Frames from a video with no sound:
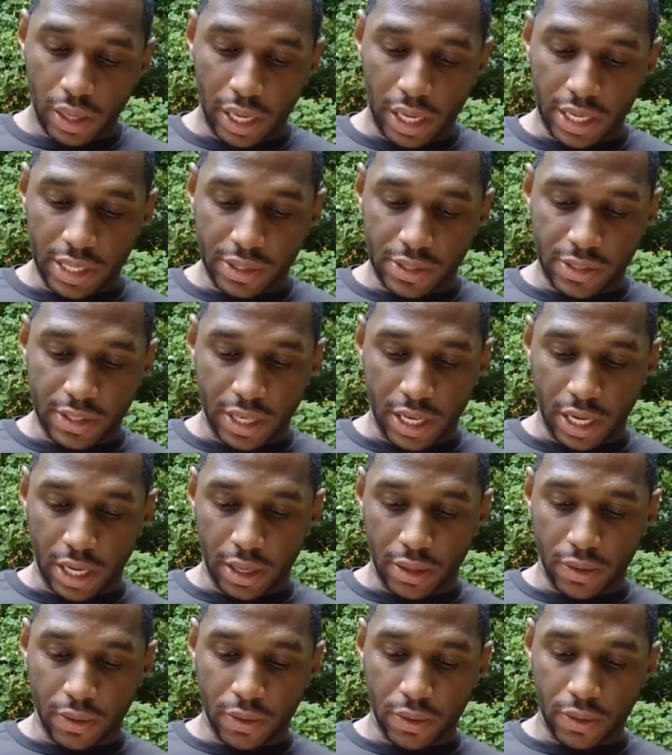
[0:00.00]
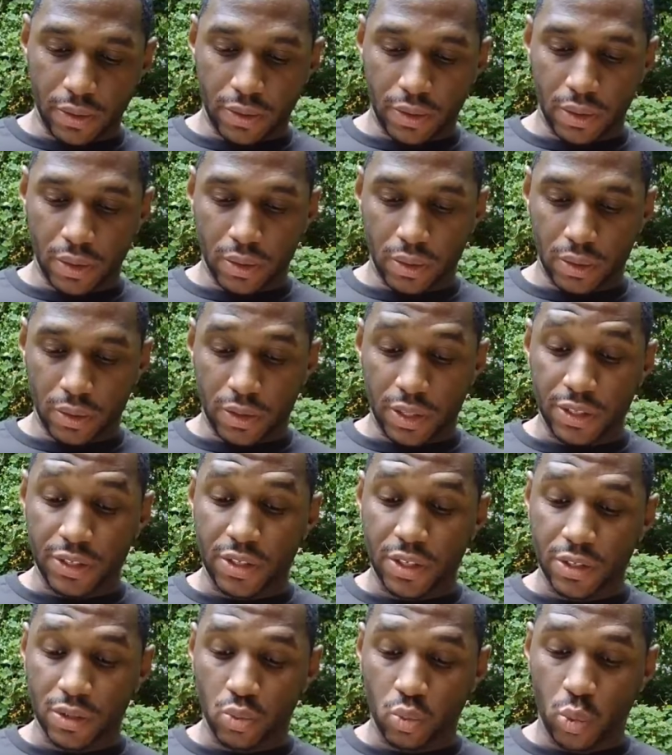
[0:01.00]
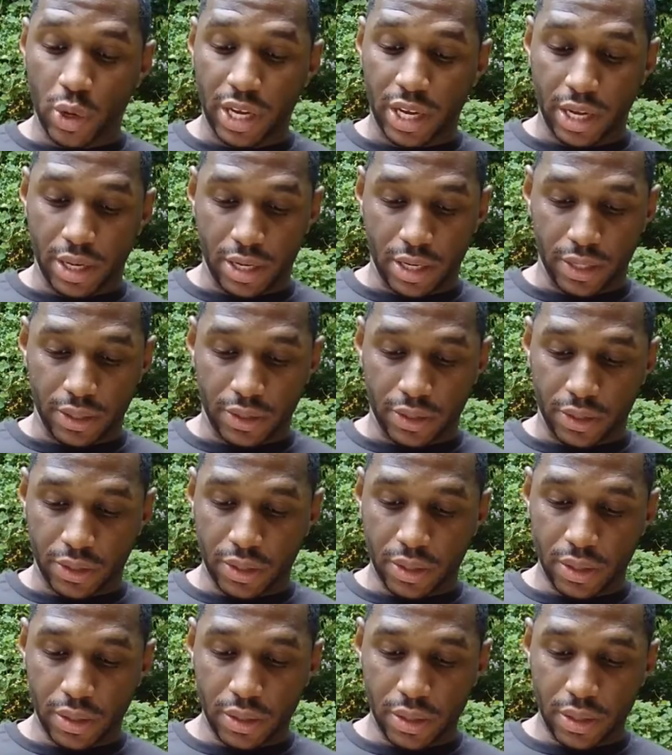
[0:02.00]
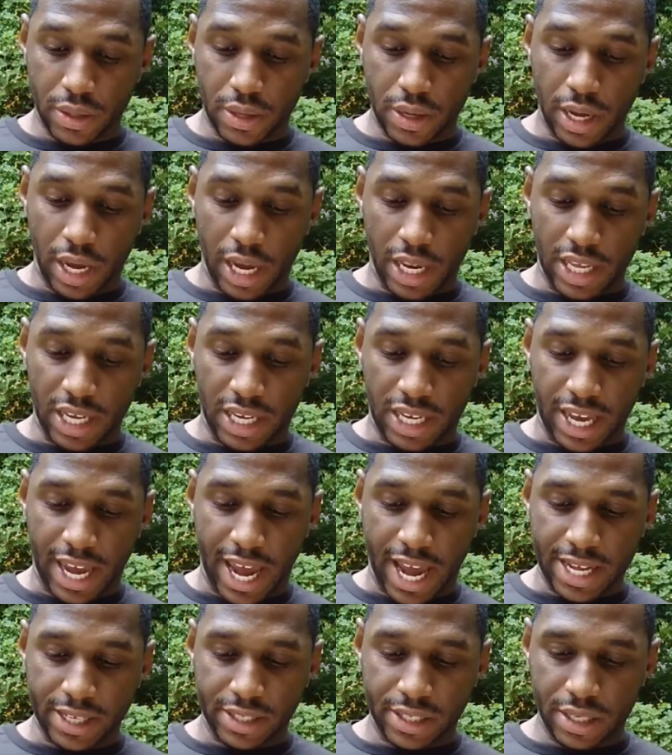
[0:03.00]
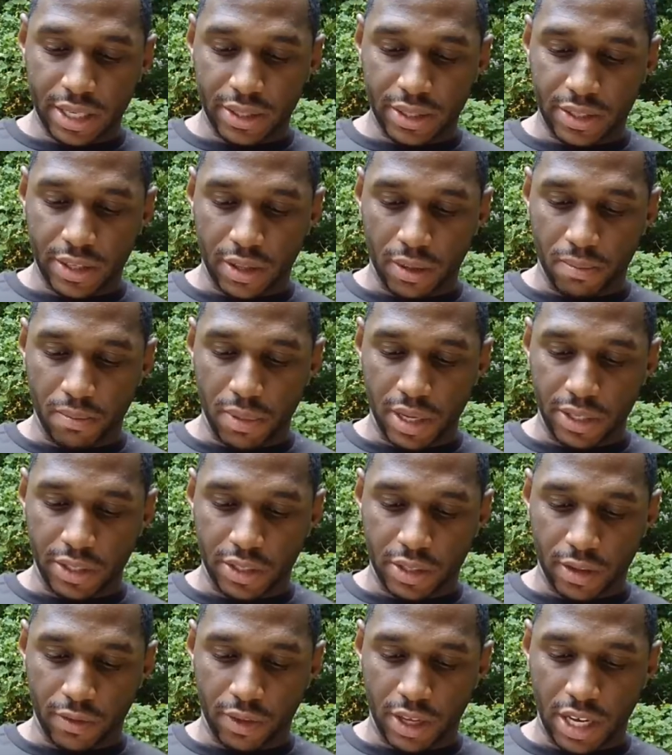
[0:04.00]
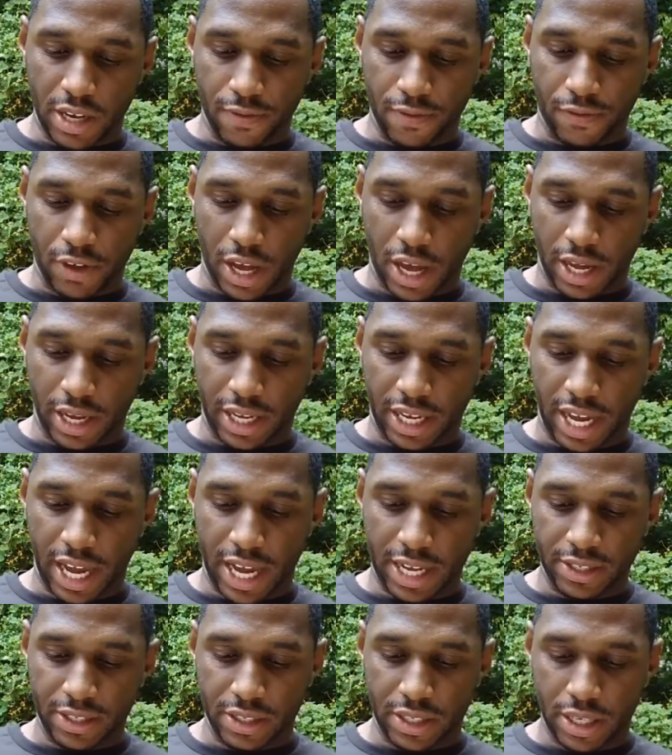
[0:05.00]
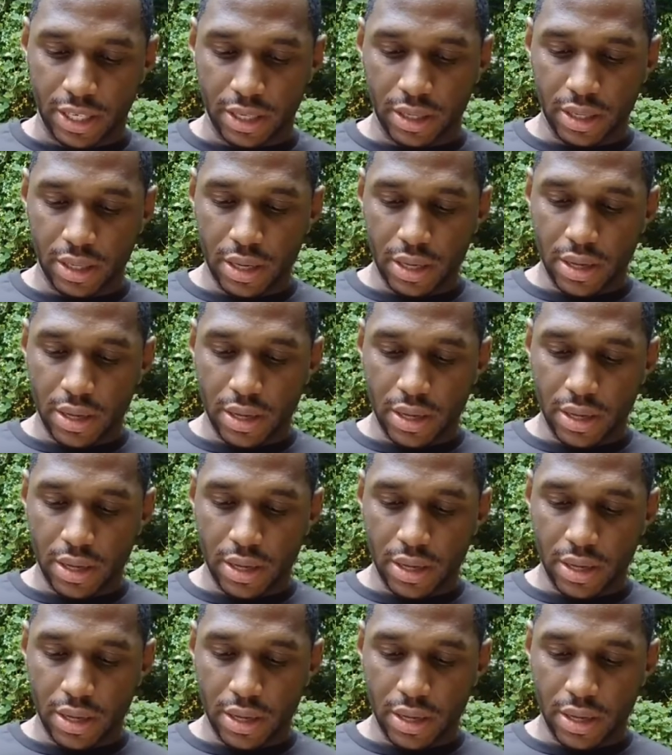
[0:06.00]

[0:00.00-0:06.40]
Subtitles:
And he said, this is wickedness. And he cast it into the midst of the ephod, and cast the